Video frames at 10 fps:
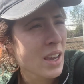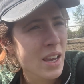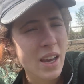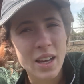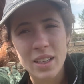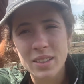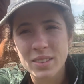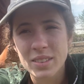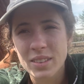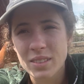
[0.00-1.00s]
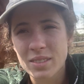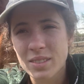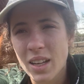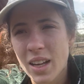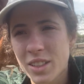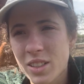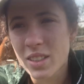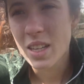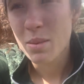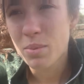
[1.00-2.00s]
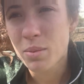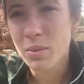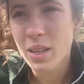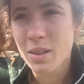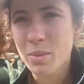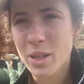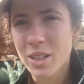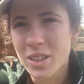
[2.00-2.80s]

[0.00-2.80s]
And yeah, just keep him in your